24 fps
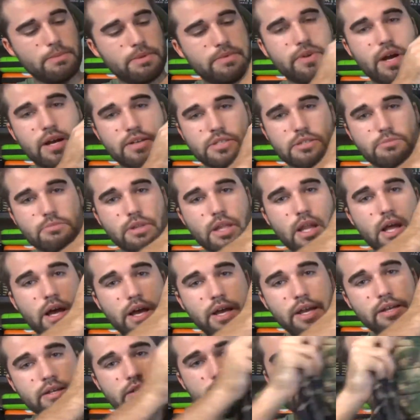We've got some
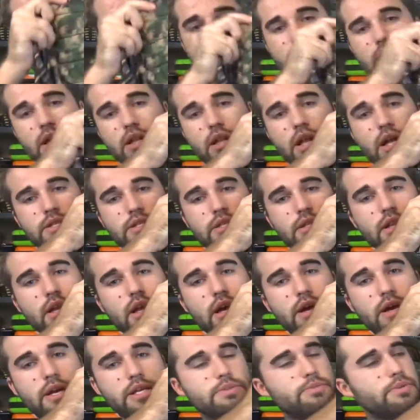lines, we've got lots of
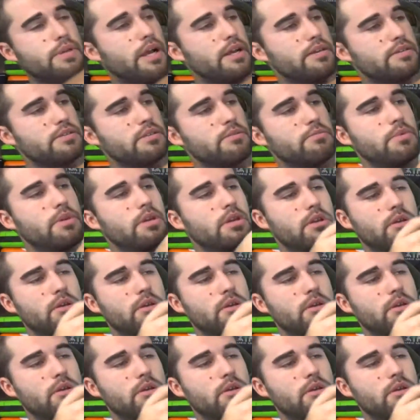lines, we've got some